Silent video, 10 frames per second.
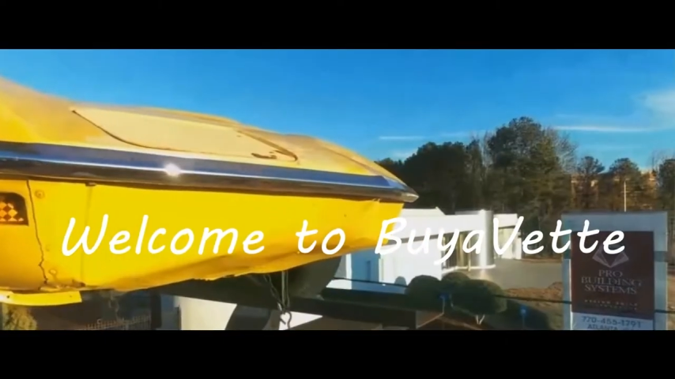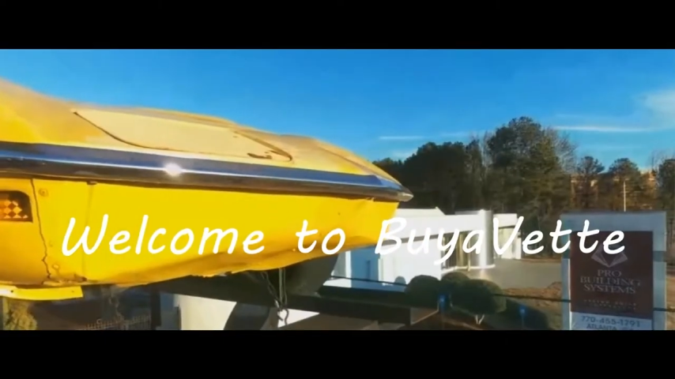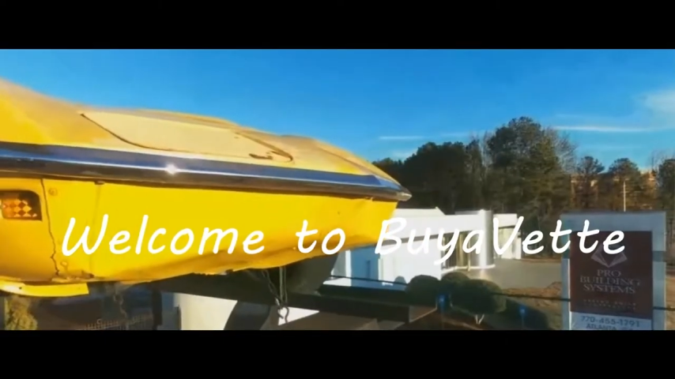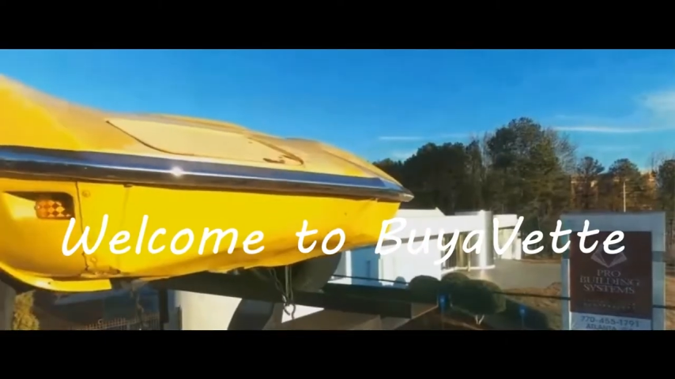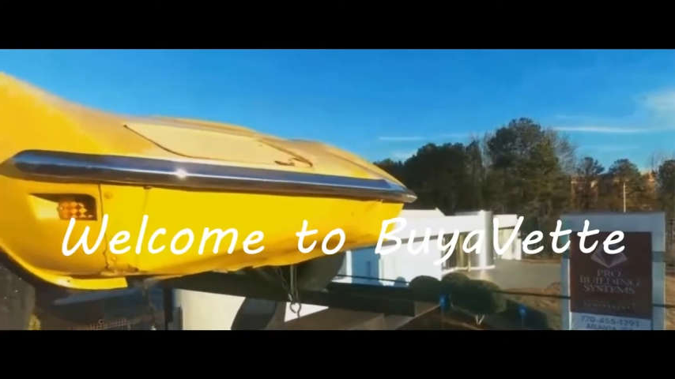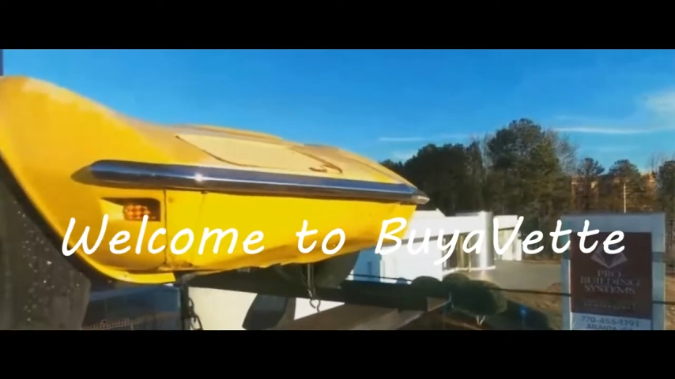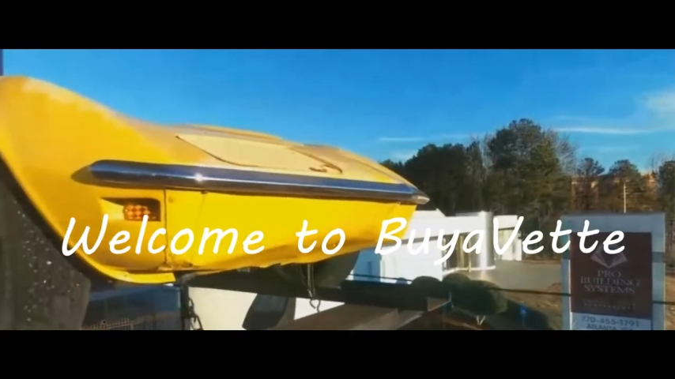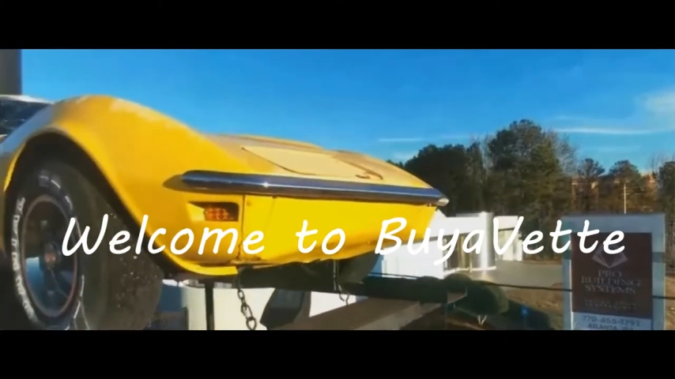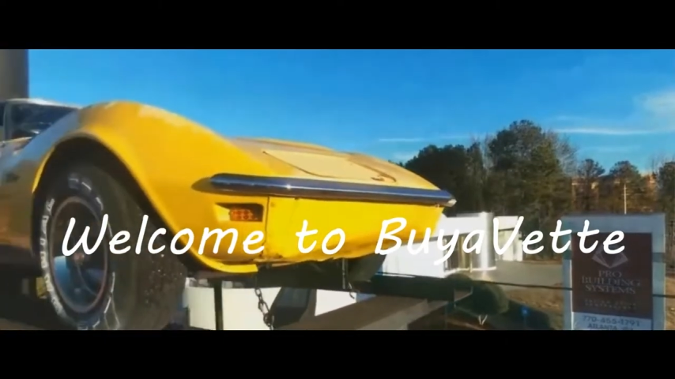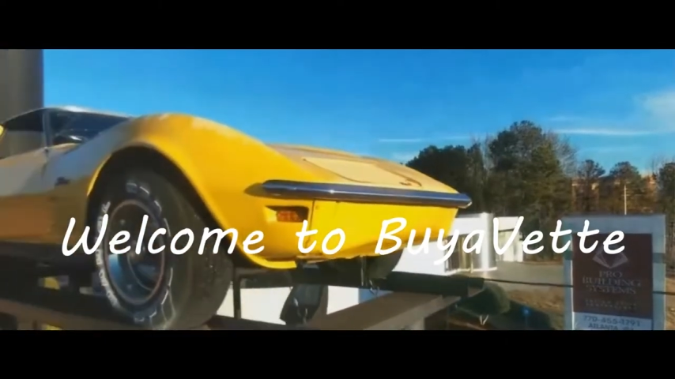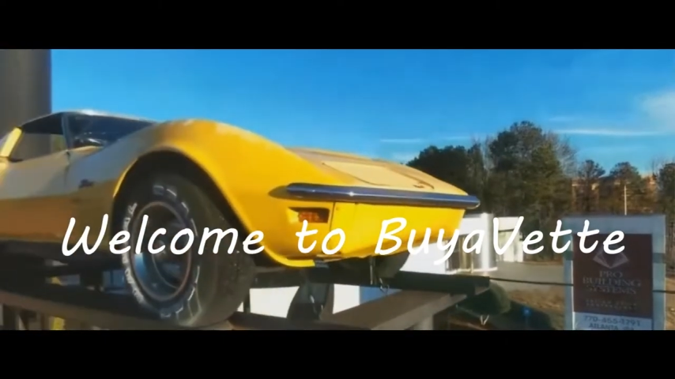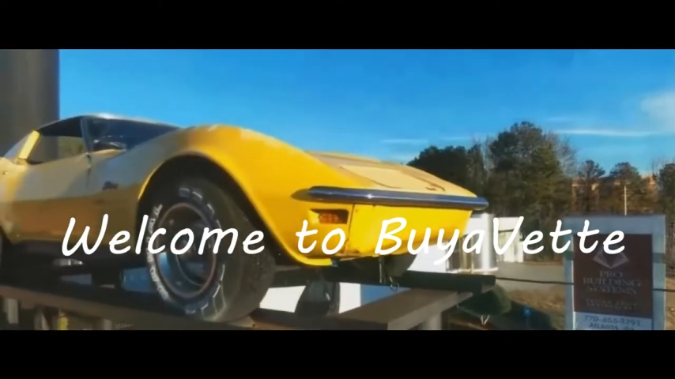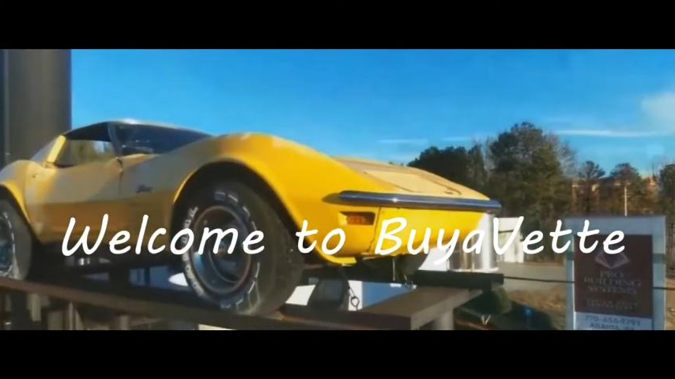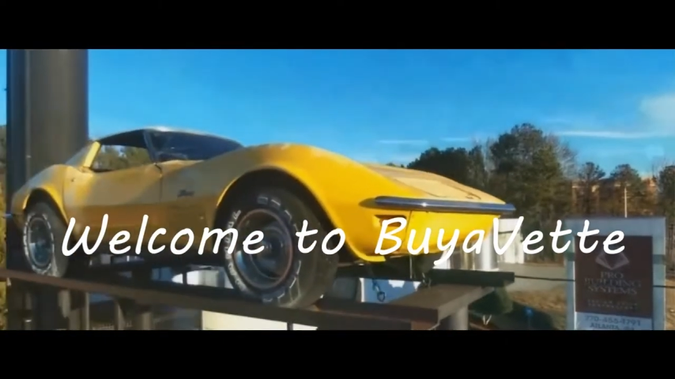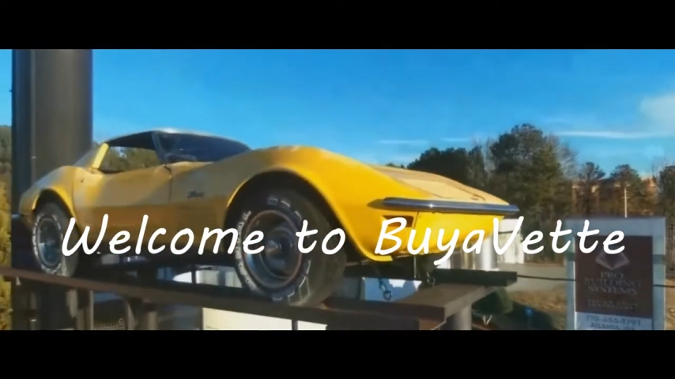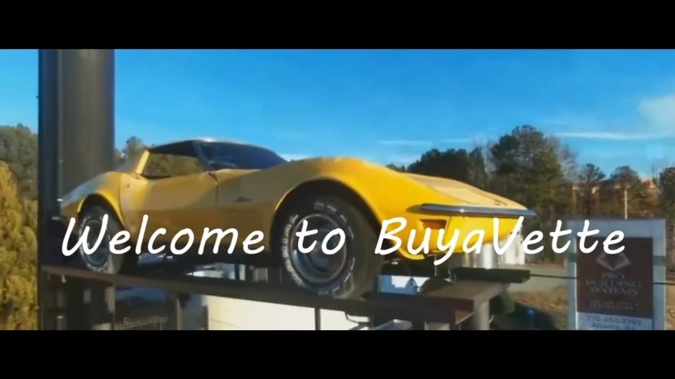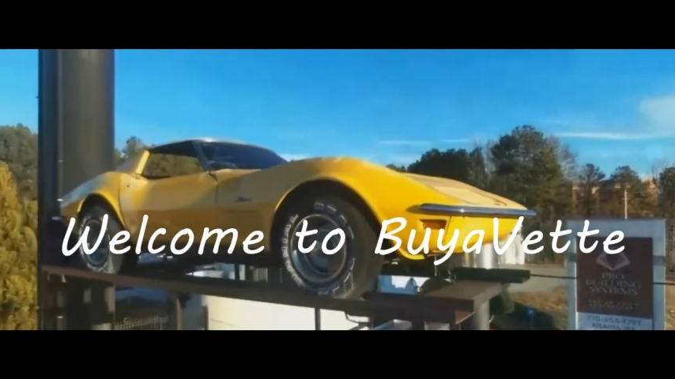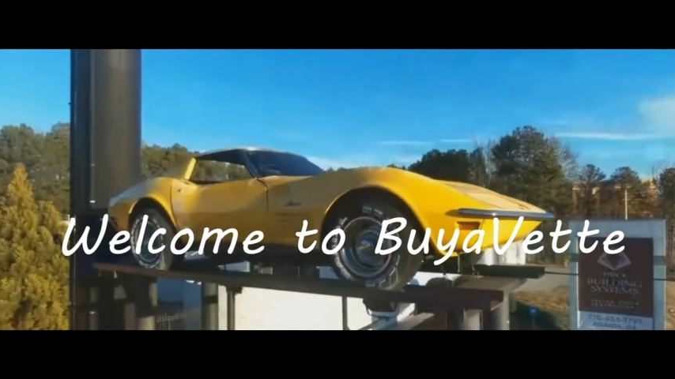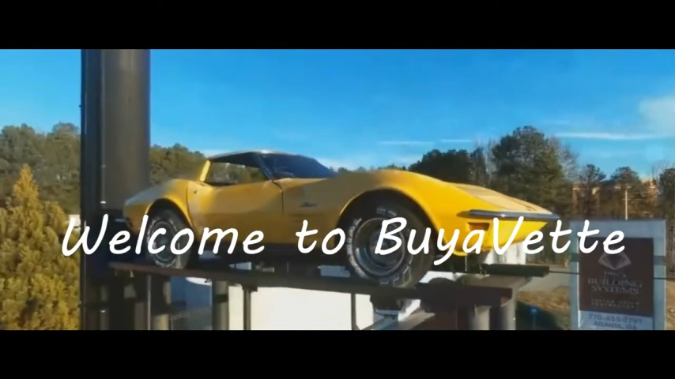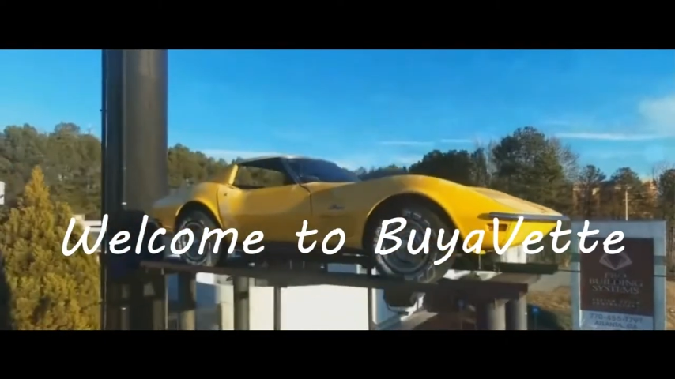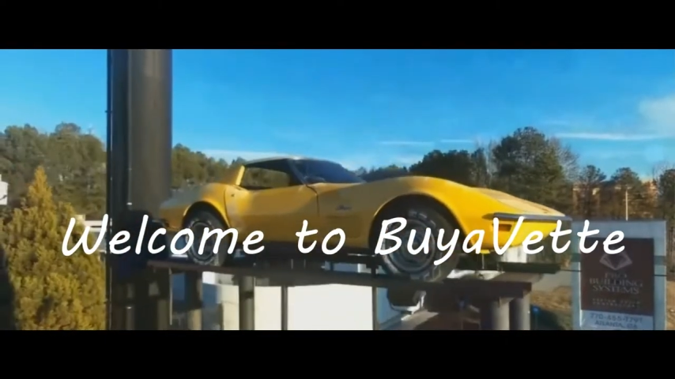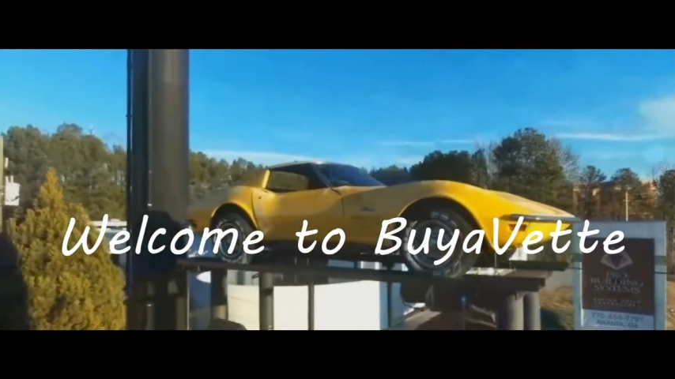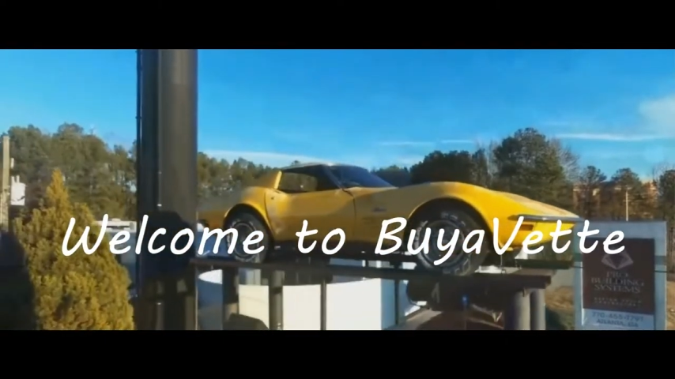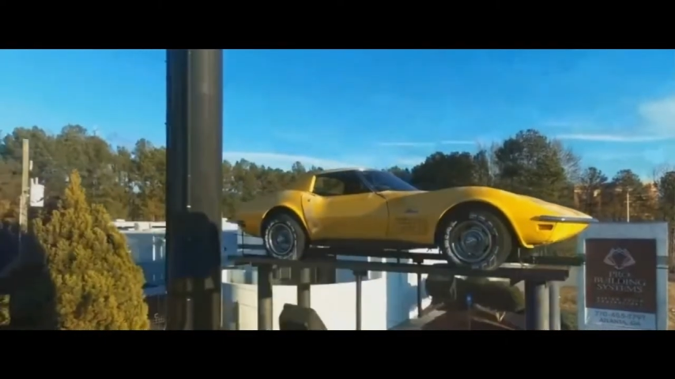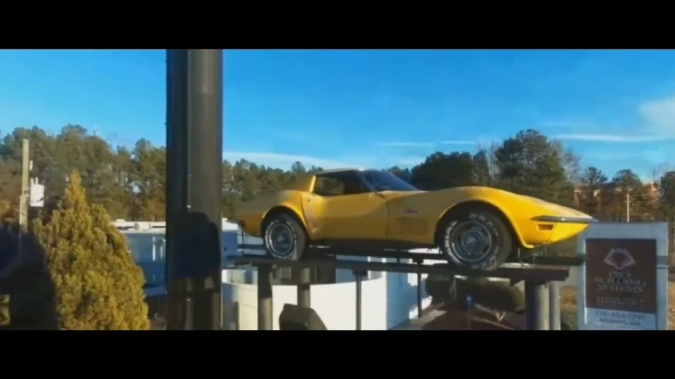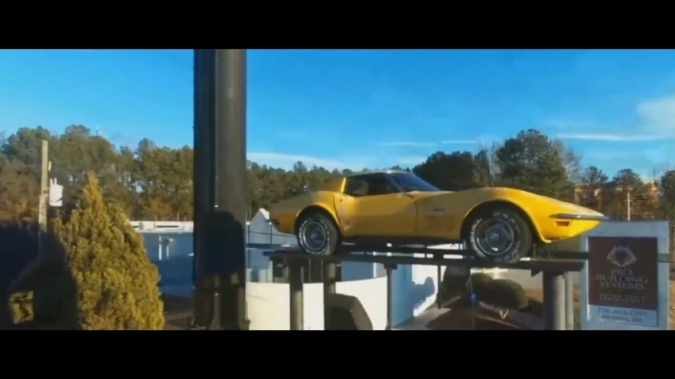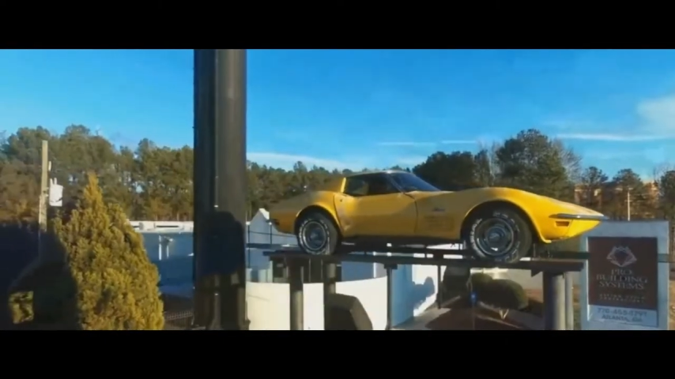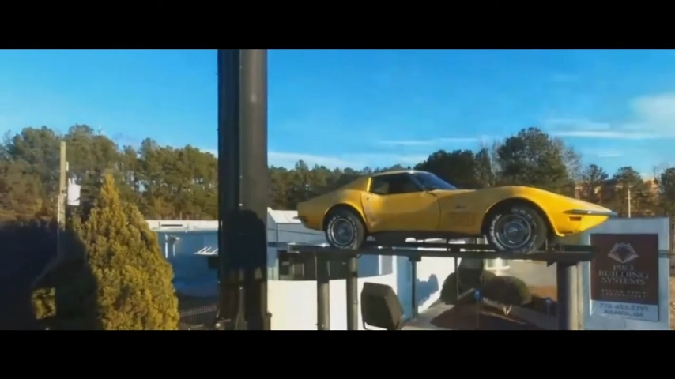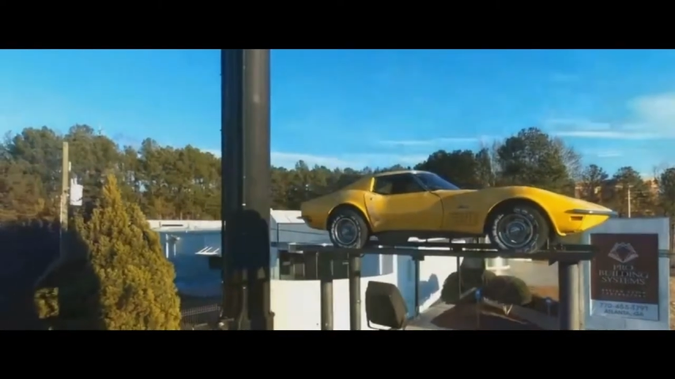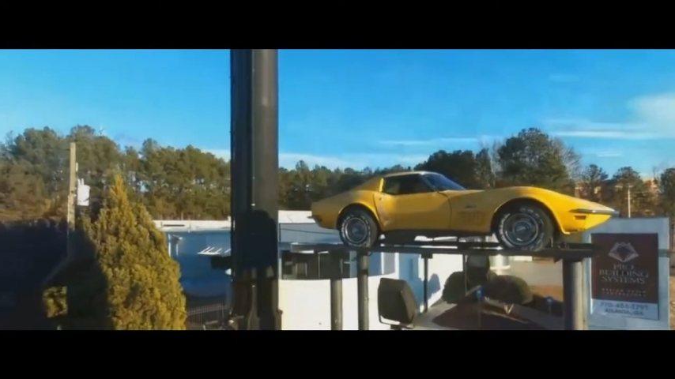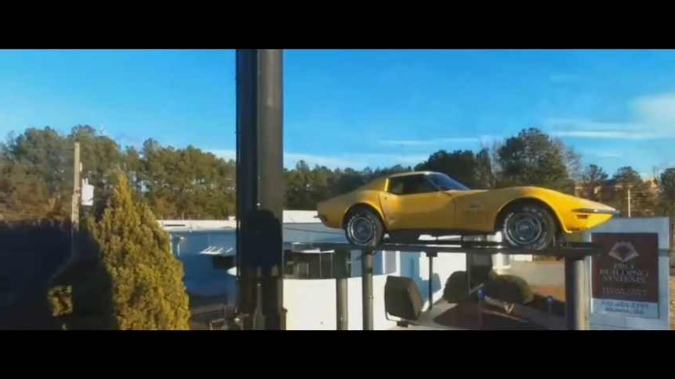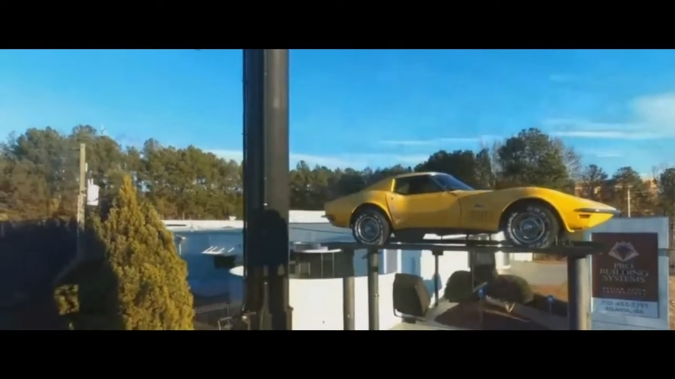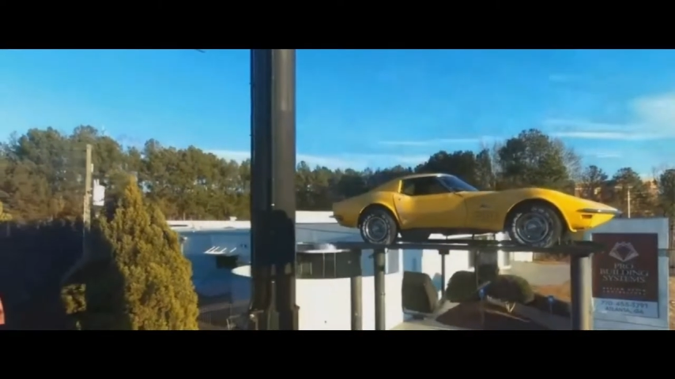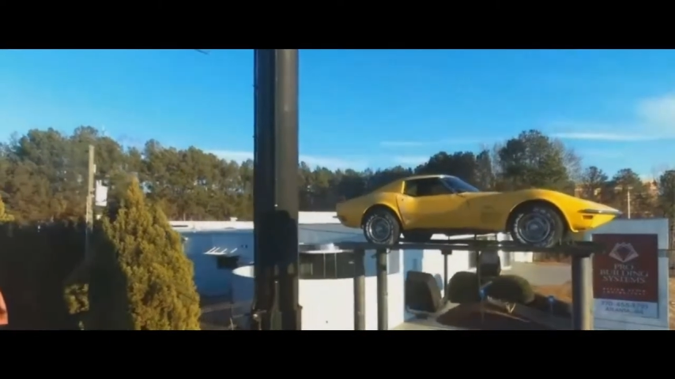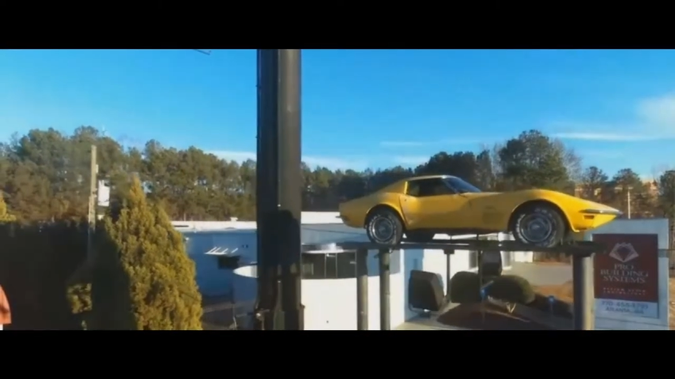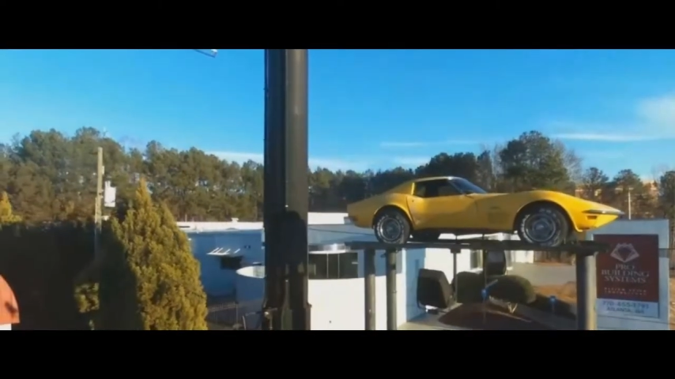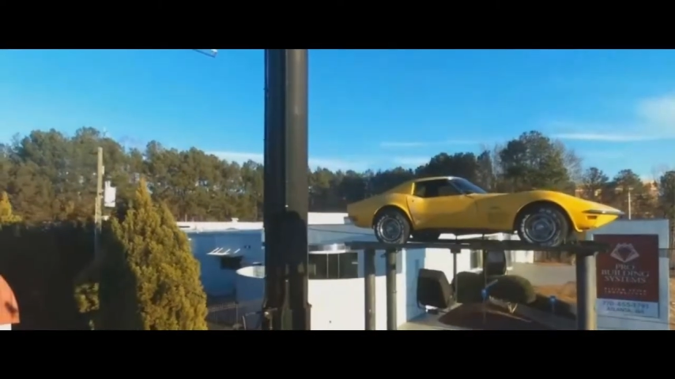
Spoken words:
[unreadable: no face in view]